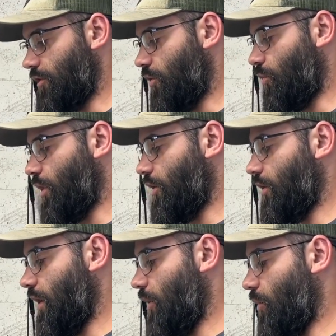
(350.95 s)

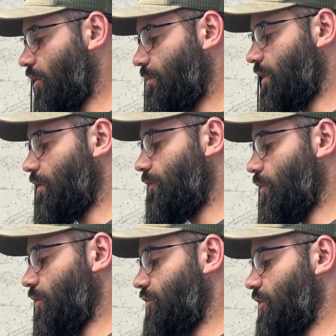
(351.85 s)
where I want to be
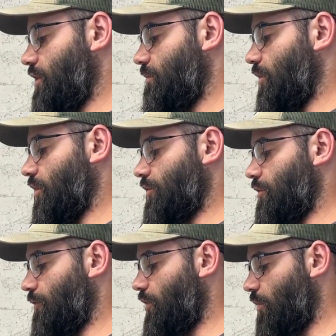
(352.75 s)
for seeding bullets.
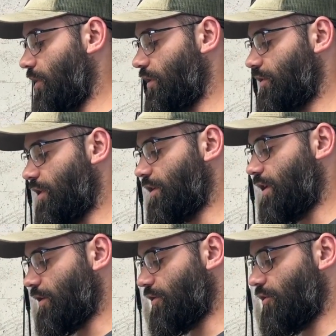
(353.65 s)
If you don't want to get that
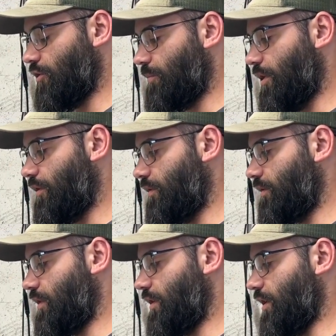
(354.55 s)
technical about it,
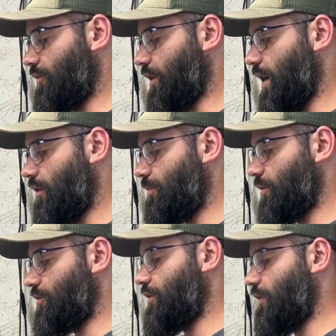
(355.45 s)
getting out the
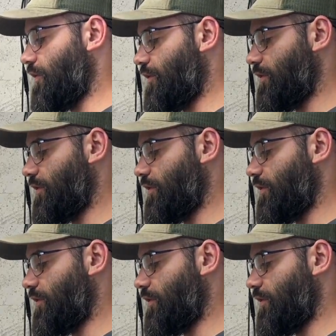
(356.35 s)
calipers and everything